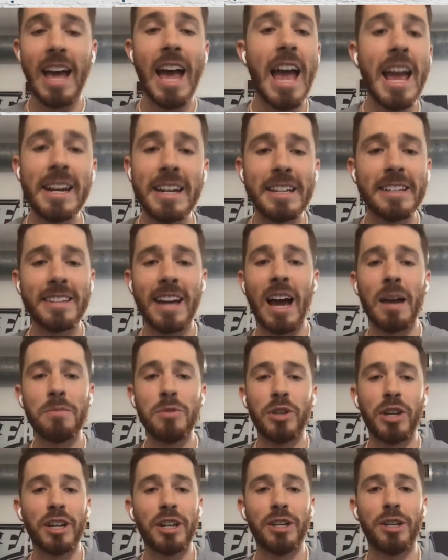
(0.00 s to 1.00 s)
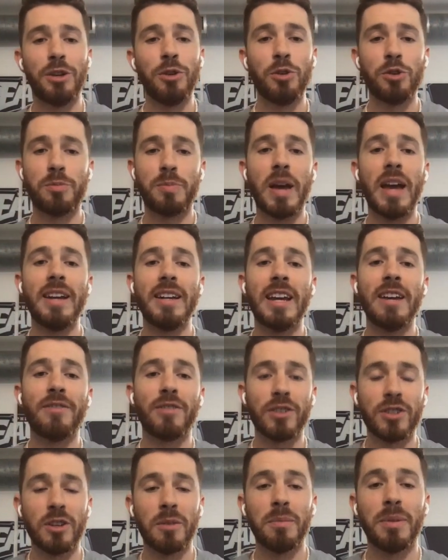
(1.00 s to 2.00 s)
anytime you get a huge payday for
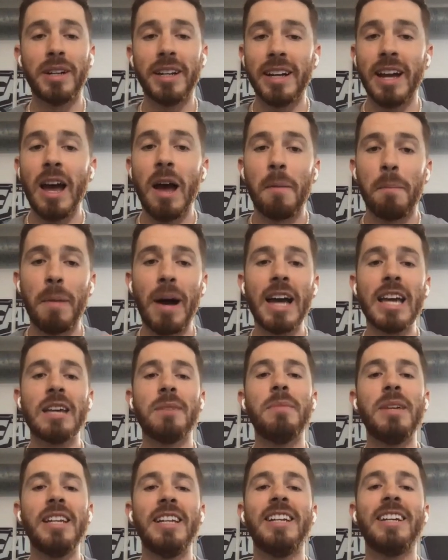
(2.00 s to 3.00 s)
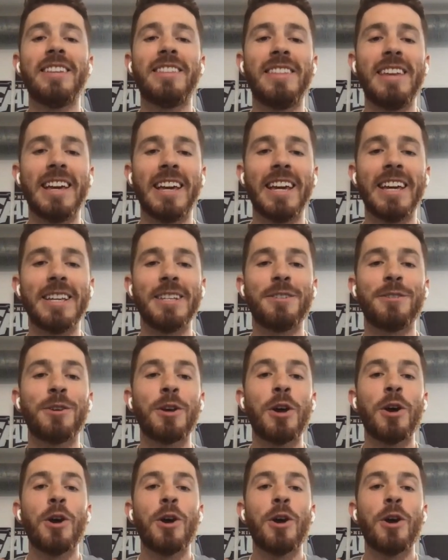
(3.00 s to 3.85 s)
somebody, my immediate thing is,